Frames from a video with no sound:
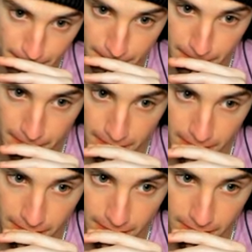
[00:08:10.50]

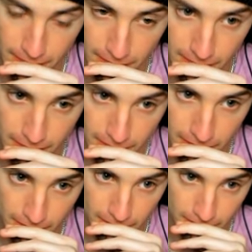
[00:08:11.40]

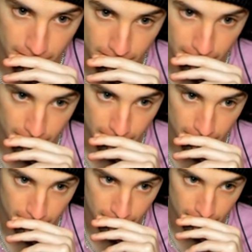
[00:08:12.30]

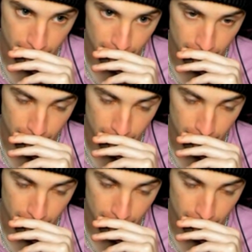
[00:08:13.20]
(no one is talking)